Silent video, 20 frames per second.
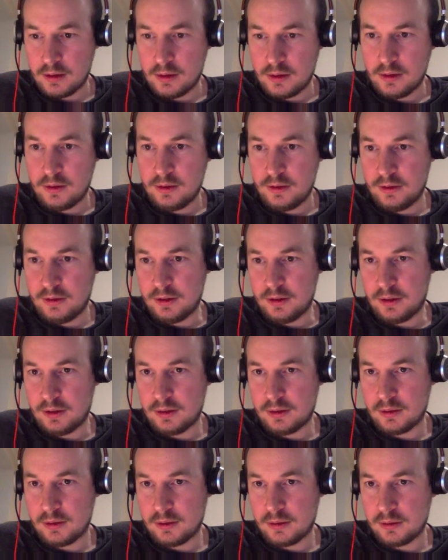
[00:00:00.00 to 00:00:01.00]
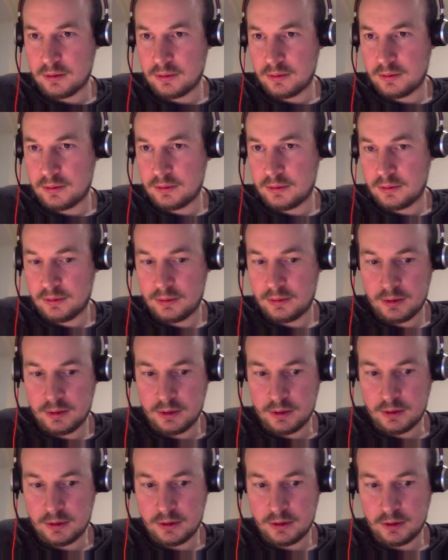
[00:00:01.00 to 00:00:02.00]
Still
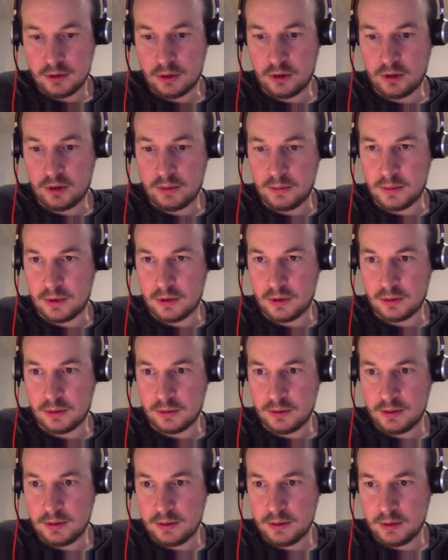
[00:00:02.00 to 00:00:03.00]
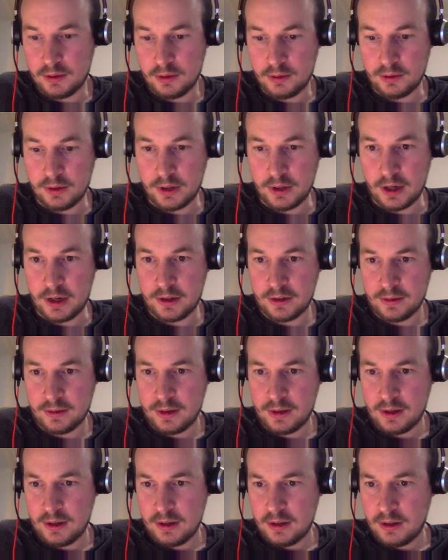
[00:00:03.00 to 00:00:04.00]
insert mode. Oh, nice.
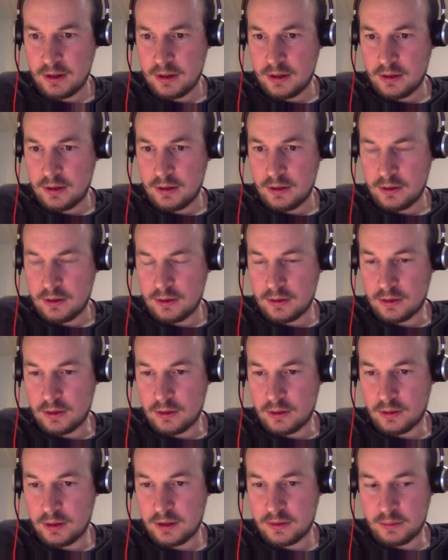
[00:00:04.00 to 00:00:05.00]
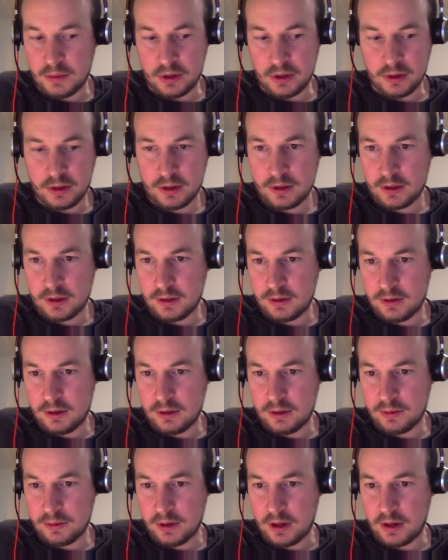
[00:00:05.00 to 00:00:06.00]
So let's build it and see
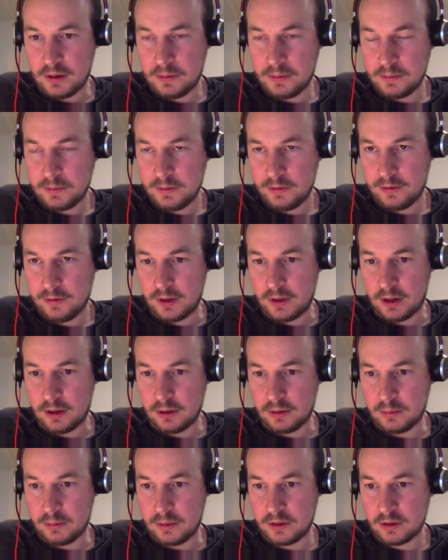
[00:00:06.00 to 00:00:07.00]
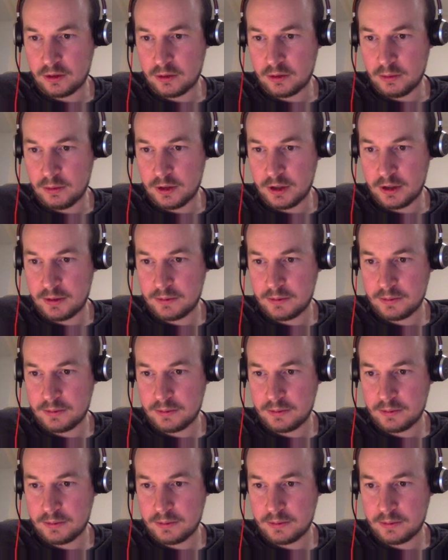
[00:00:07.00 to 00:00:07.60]
if I failed miserably.